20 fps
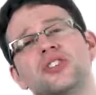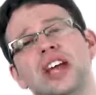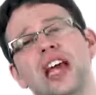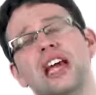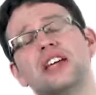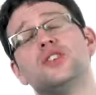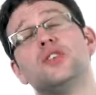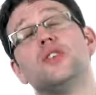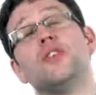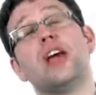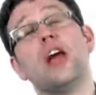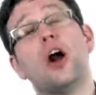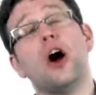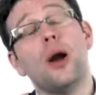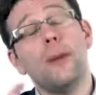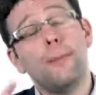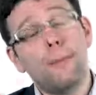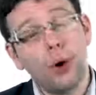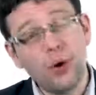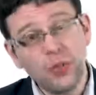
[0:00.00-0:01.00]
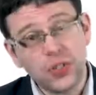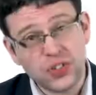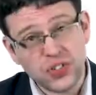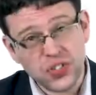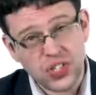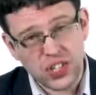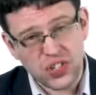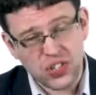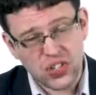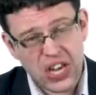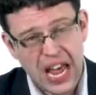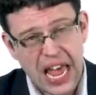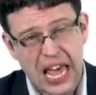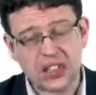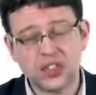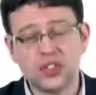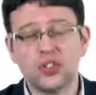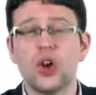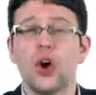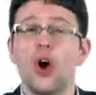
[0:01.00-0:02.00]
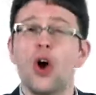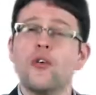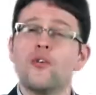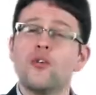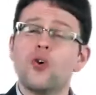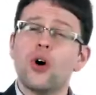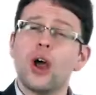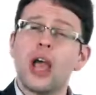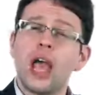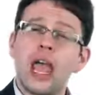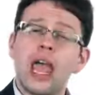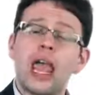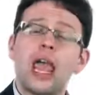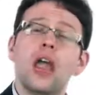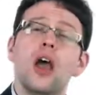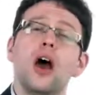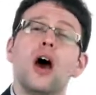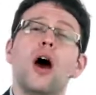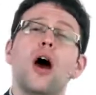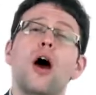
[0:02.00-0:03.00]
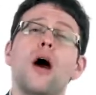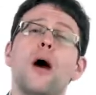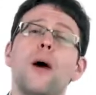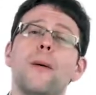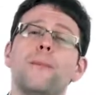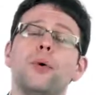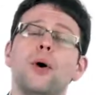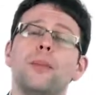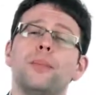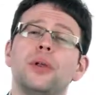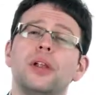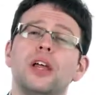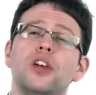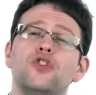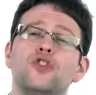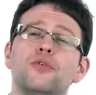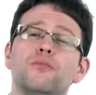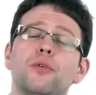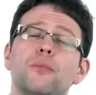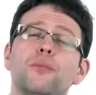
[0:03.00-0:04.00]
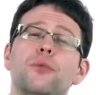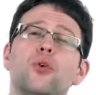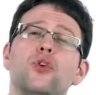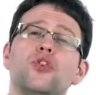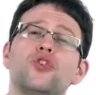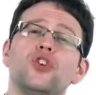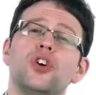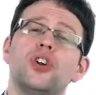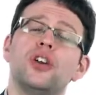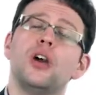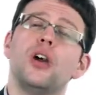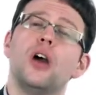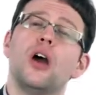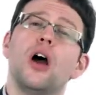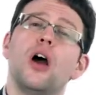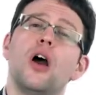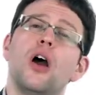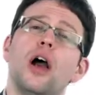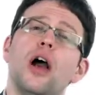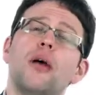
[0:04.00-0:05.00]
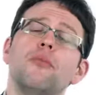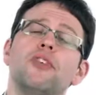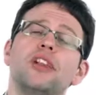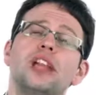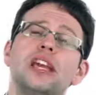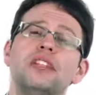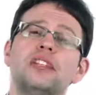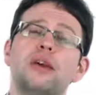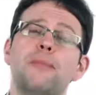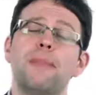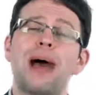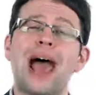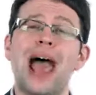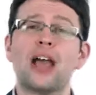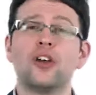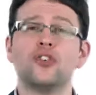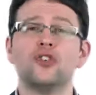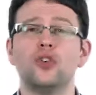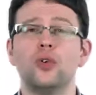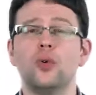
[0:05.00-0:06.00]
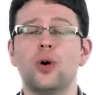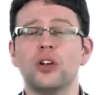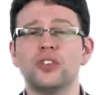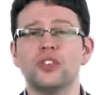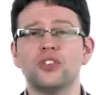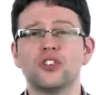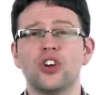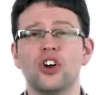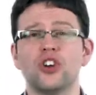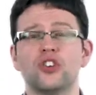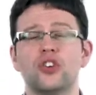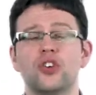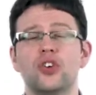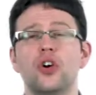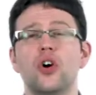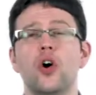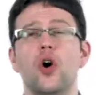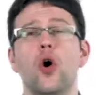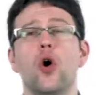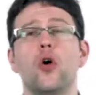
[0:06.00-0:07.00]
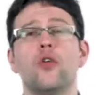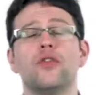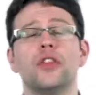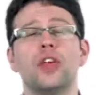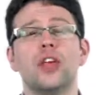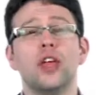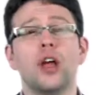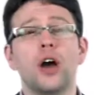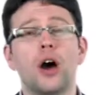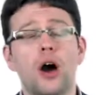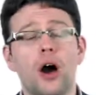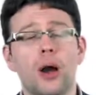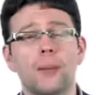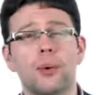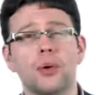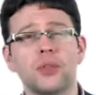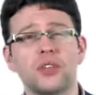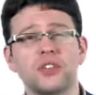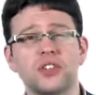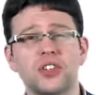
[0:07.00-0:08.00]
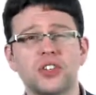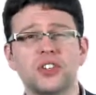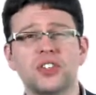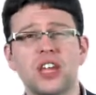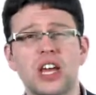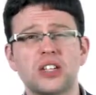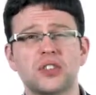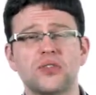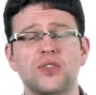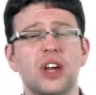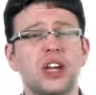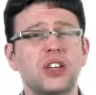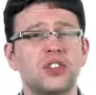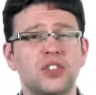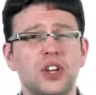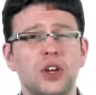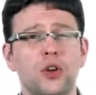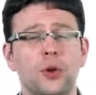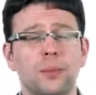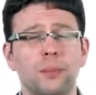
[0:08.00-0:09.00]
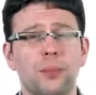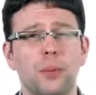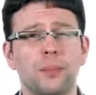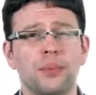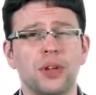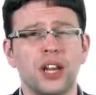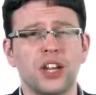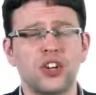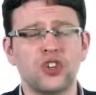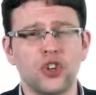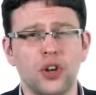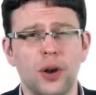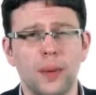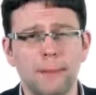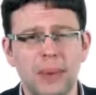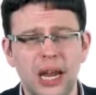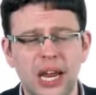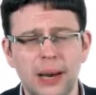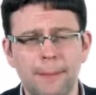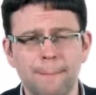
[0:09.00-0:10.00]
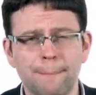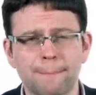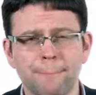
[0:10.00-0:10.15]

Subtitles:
case of a hypothesis test for a population proportion and relate it back to our discussion of the hypothesis test for a single population mean.